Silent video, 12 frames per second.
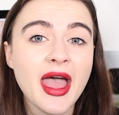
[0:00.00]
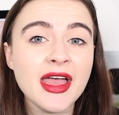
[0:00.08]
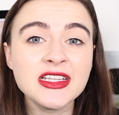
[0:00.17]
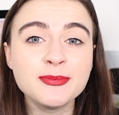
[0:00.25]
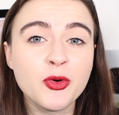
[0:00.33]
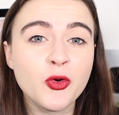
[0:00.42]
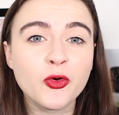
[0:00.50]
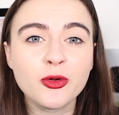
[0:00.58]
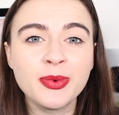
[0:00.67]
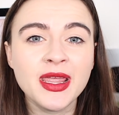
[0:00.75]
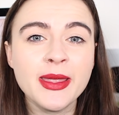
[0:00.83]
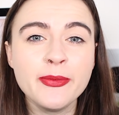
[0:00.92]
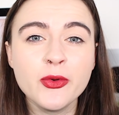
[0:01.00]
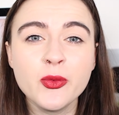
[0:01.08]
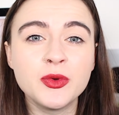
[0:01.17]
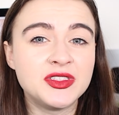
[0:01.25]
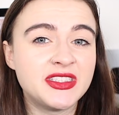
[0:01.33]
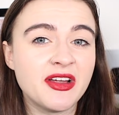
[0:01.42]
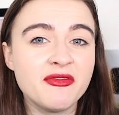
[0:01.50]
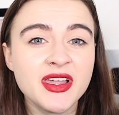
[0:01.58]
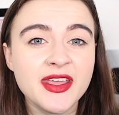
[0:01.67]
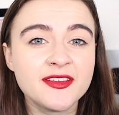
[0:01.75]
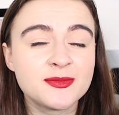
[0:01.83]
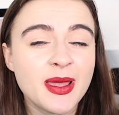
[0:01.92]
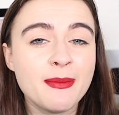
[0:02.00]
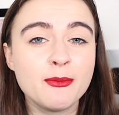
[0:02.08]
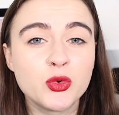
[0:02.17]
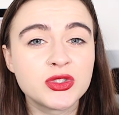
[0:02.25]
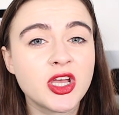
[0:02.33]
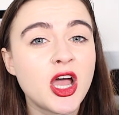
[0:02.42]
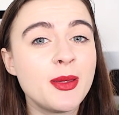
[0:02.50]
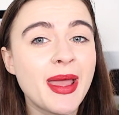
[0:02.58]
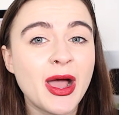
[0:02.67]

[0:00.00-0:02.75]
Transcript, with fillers: And poorer people would generally have spent more time